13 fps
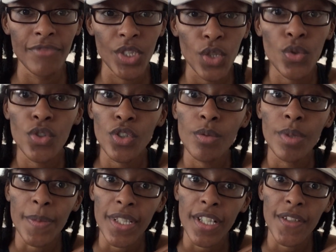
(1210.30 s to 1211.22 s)
YouTube
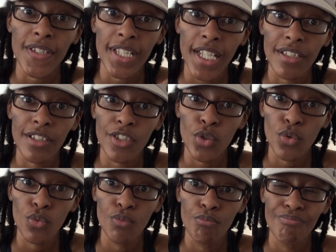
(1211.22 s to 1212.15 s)
themselves said so.
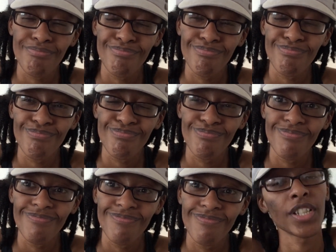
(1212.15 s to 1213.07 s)

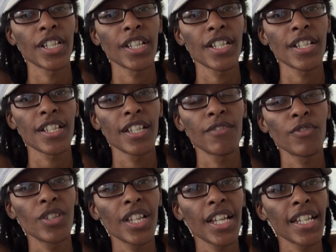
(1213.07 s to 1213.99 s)
And
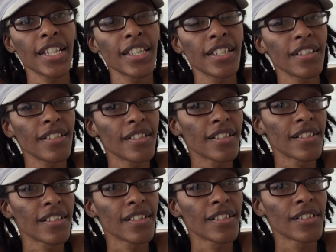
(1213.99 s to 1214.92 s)
if you like
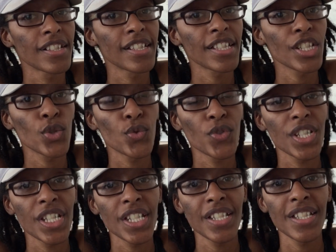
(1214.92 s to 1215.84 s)
this
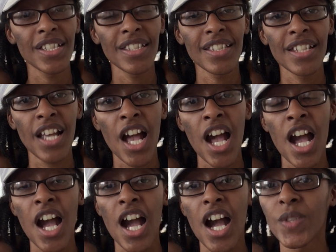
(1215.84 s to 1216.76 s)
series,
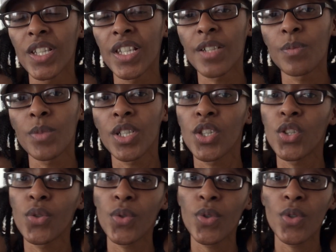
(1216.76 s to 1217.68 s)
let me
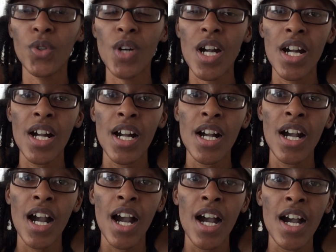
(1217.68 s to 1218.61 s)
know.
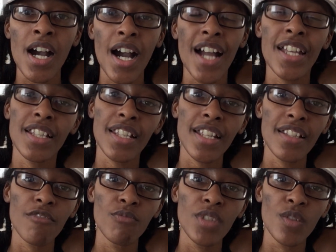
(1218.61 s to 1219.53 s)
I
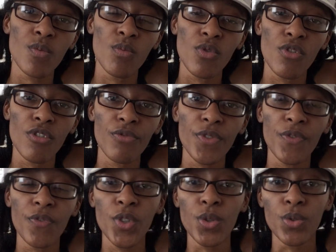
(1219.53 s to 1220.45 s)
intend to make more
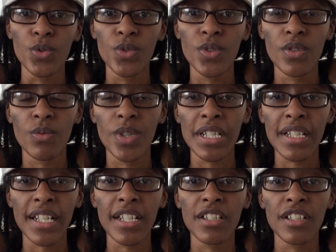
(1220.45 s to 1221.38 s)
reviews
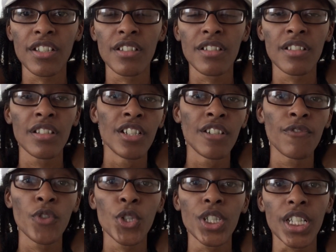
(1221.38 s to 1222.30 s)
once I could
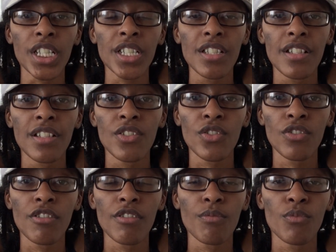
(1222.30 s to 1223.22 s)
afford it.
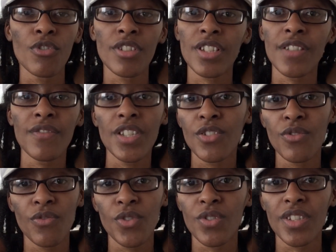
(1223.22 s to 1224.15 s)
So most of
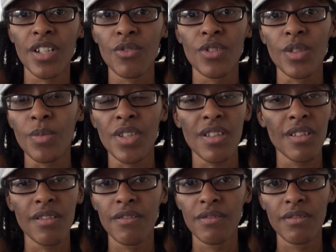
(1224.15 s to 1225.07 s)
these reviews are going to
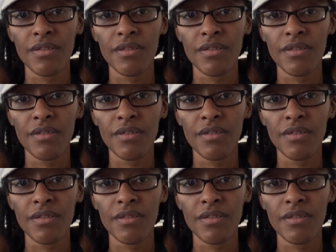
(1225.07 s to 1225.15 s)
be